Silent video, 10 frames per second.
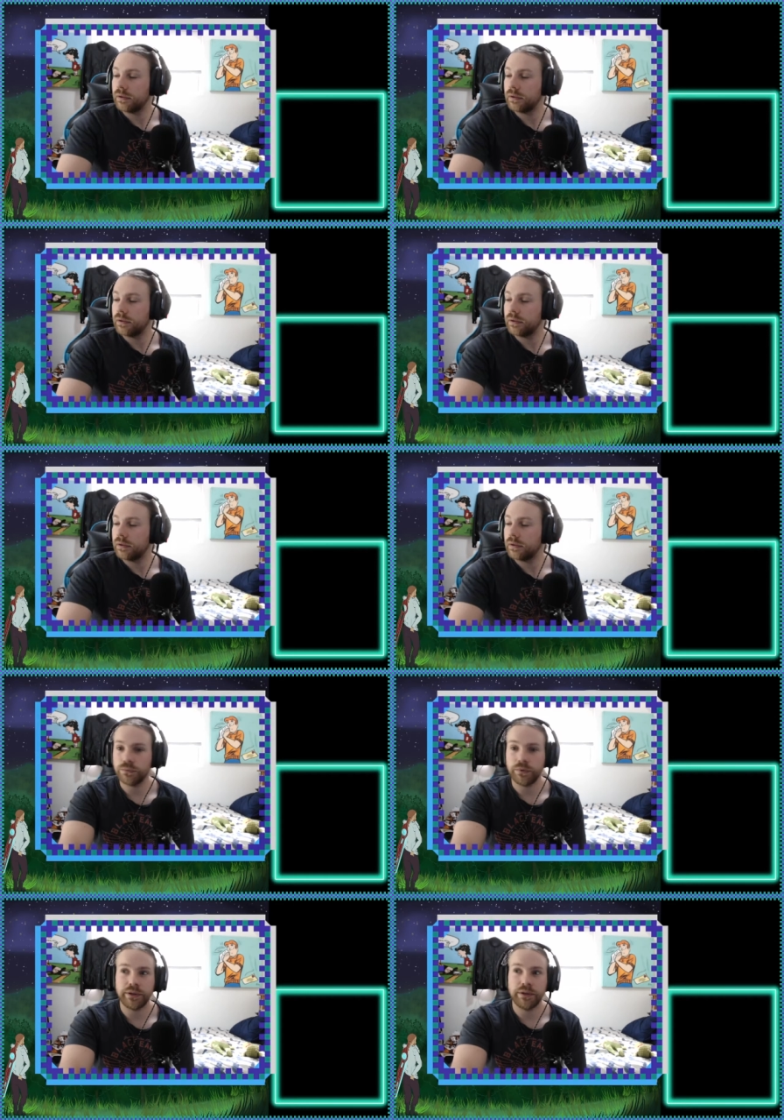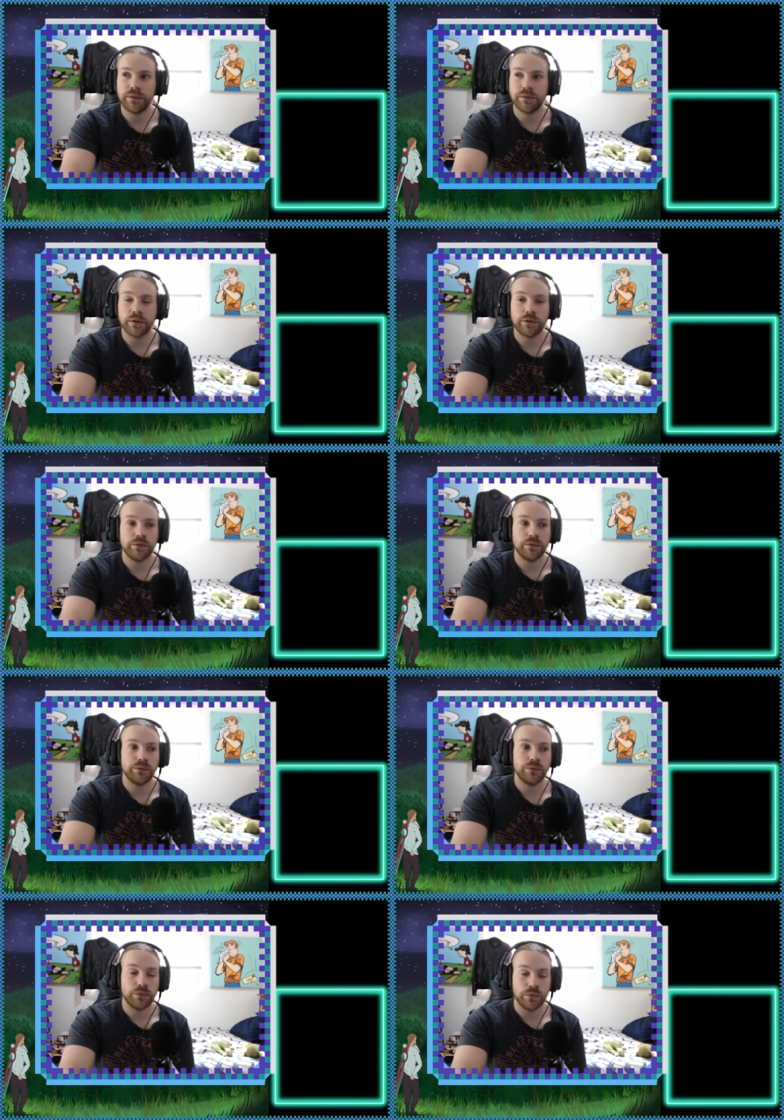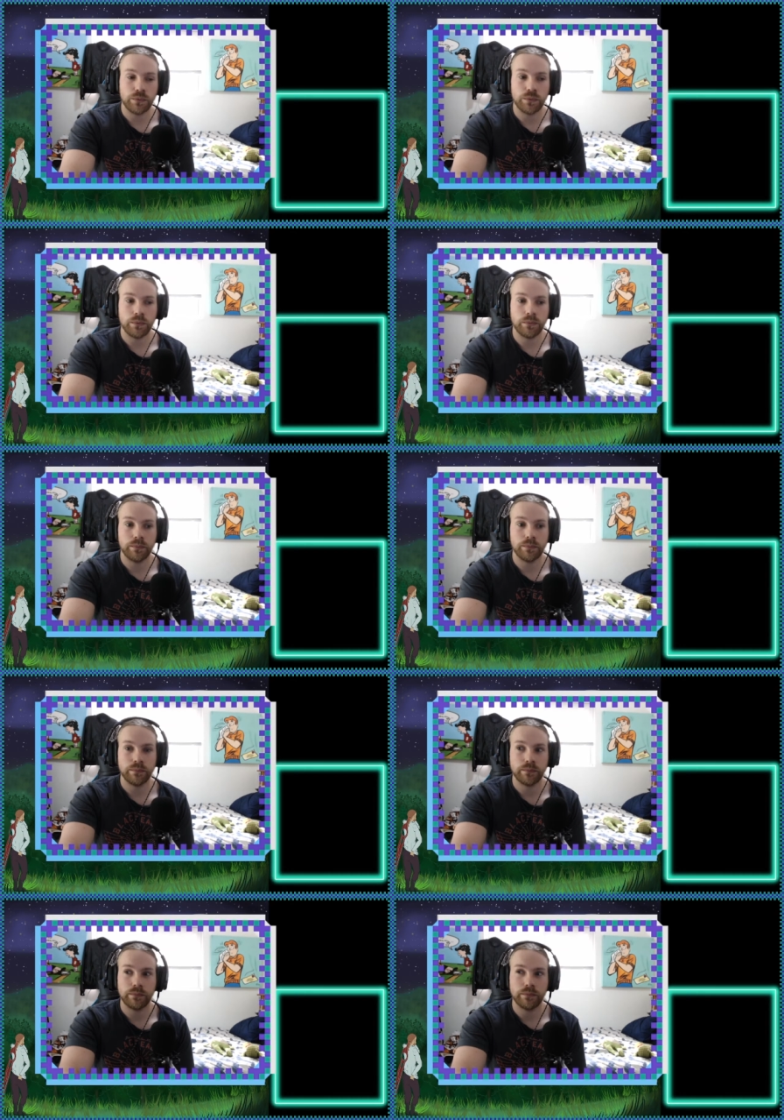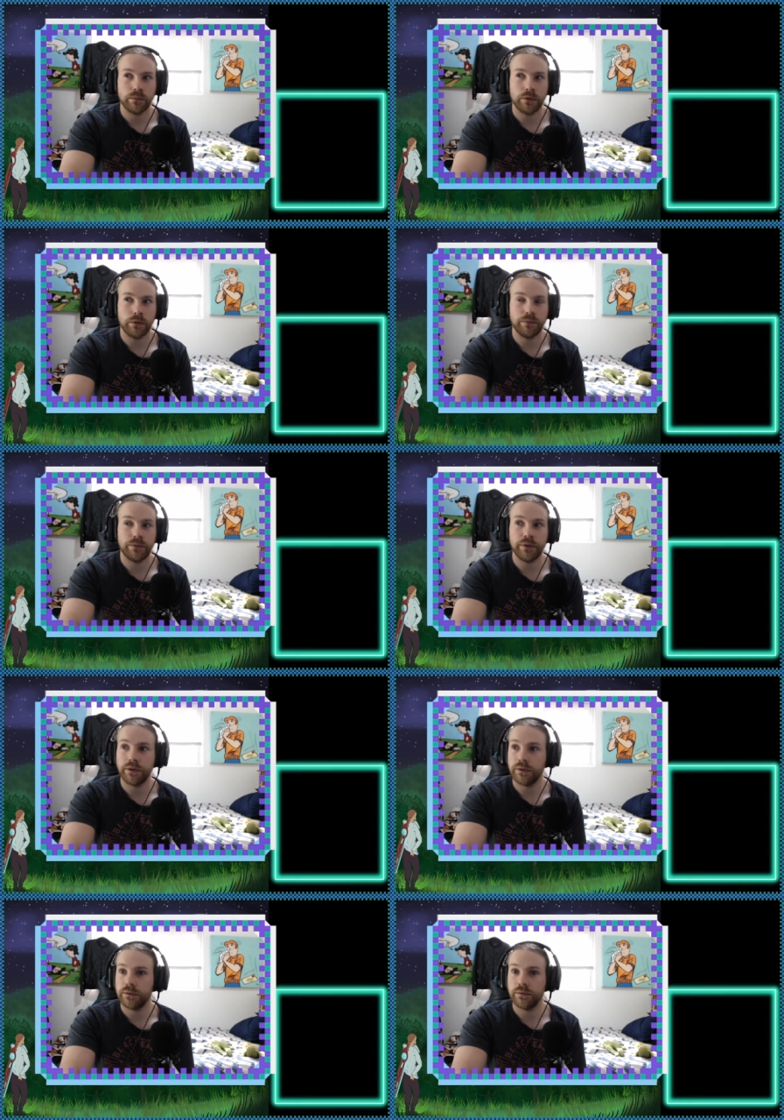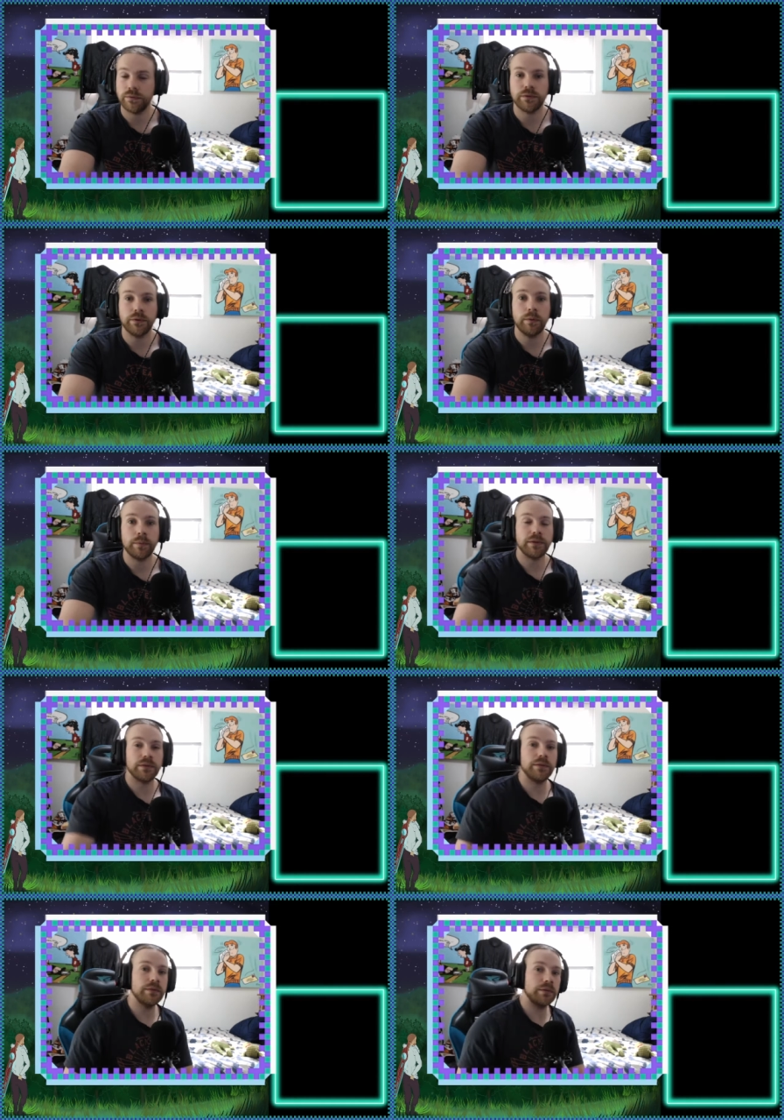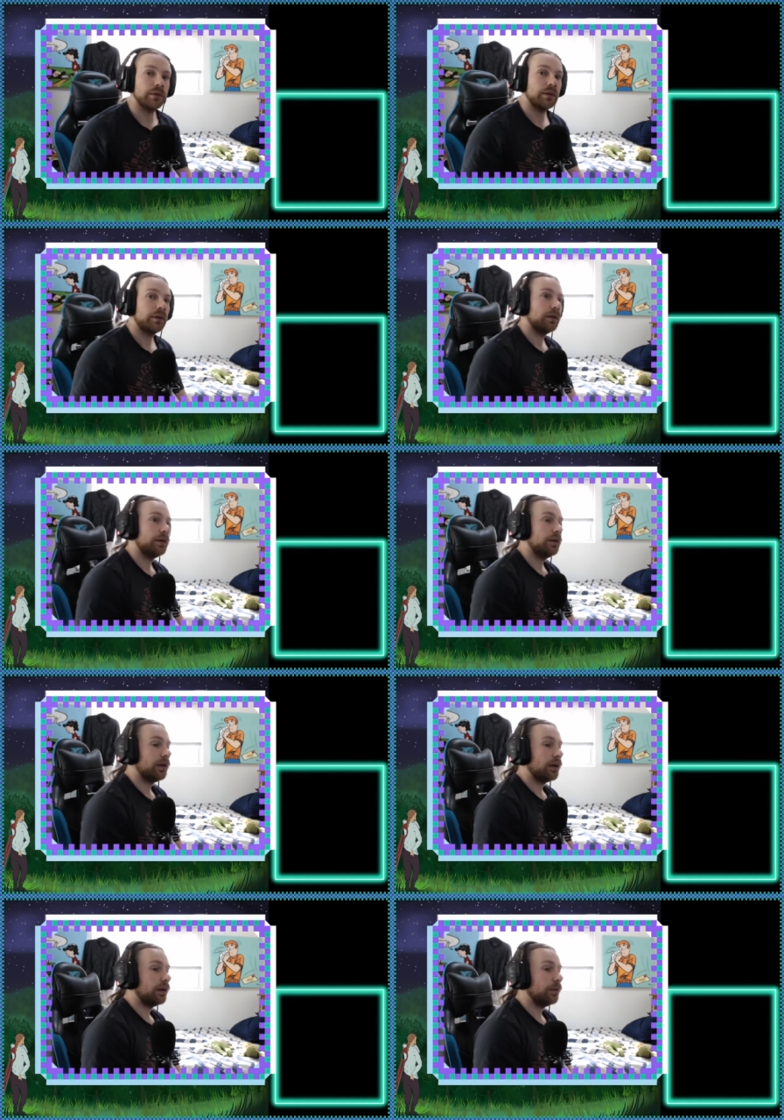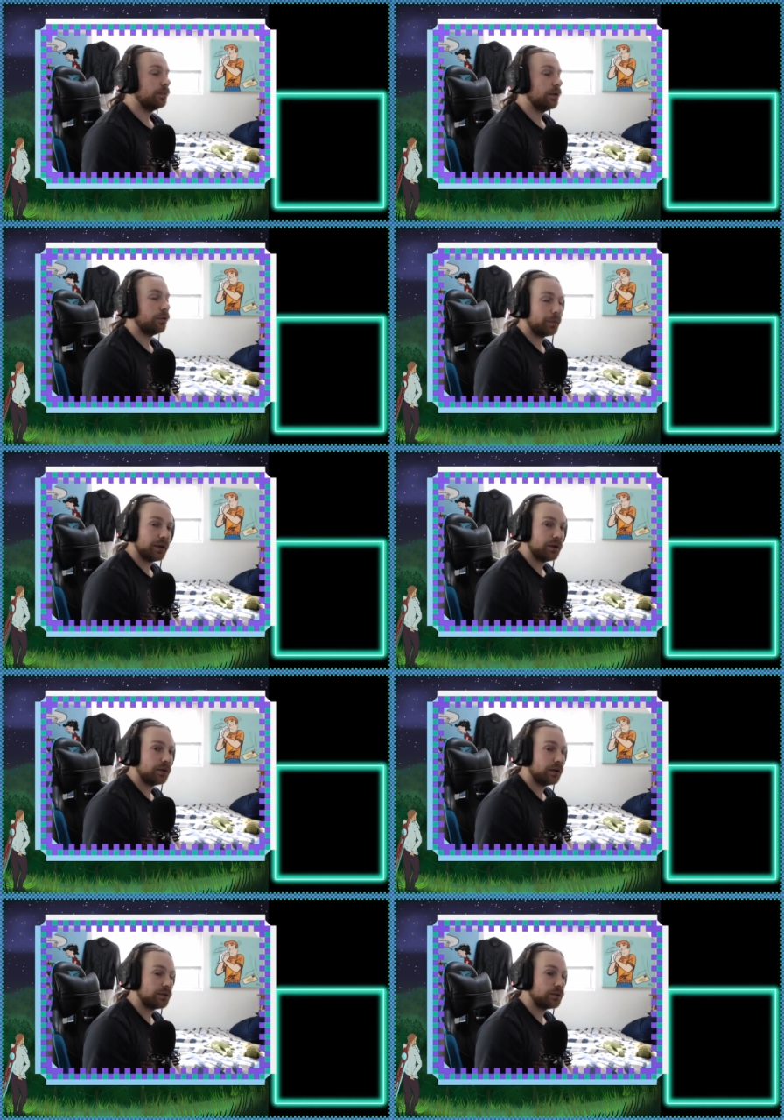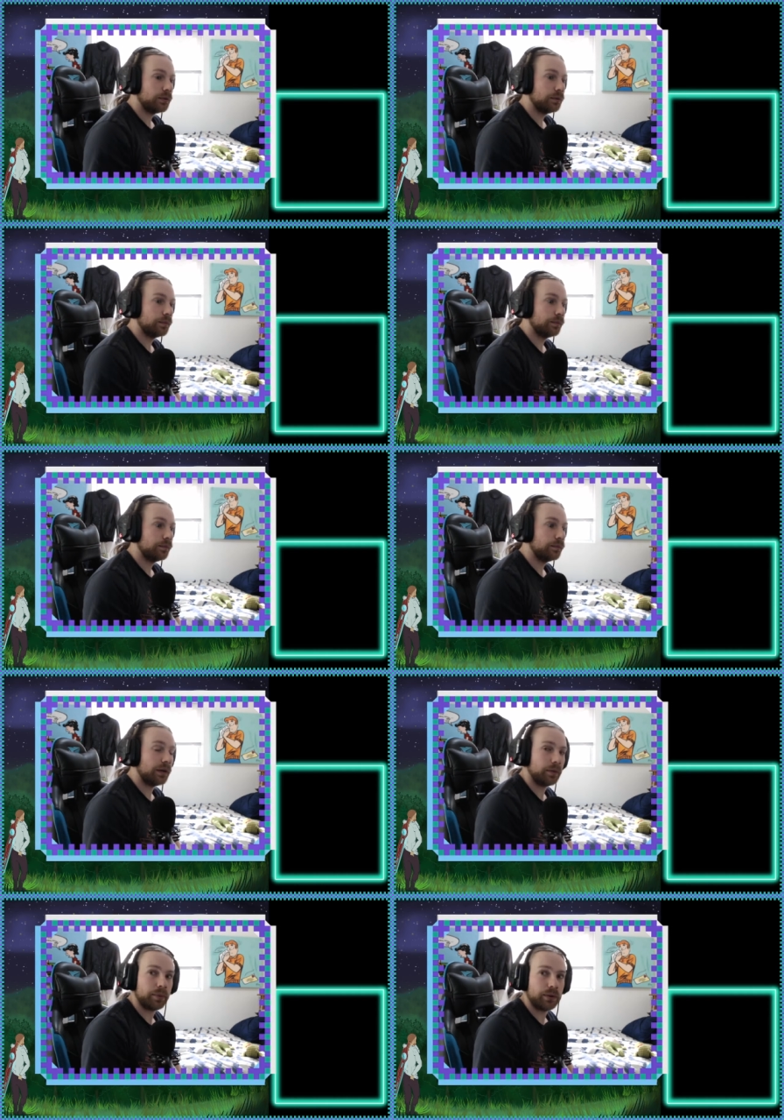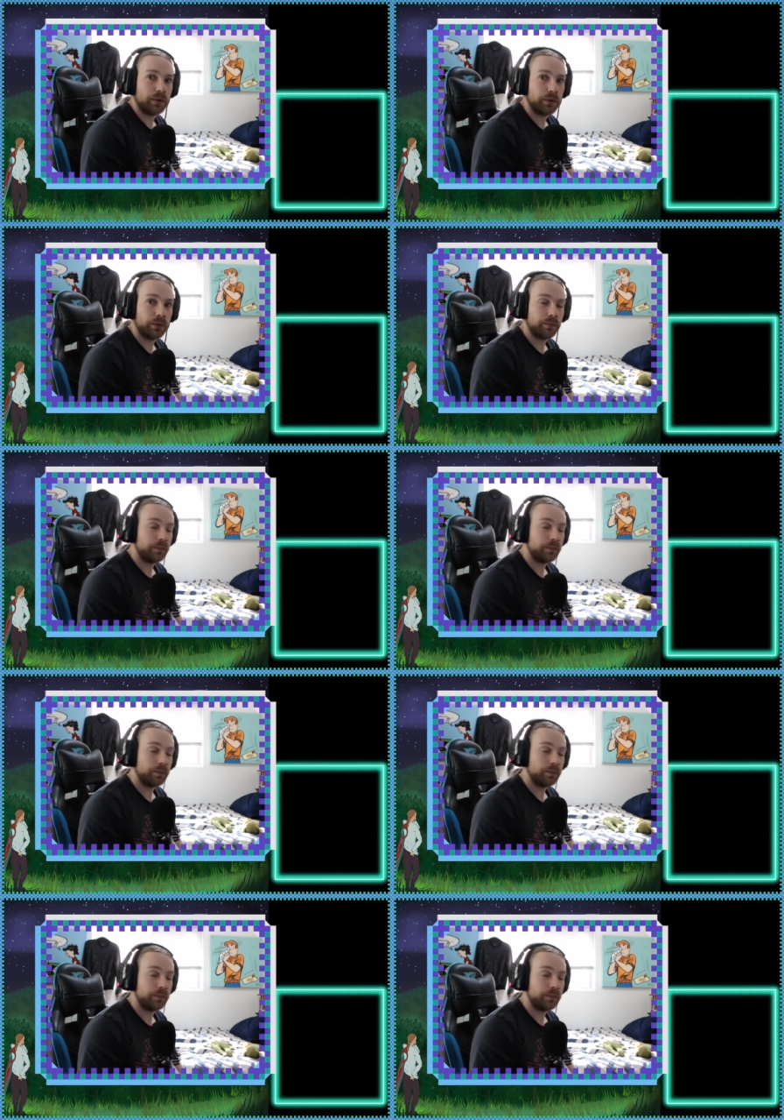I've already done 2 of the sewing pieces. I repaired a dinosaur and a pillow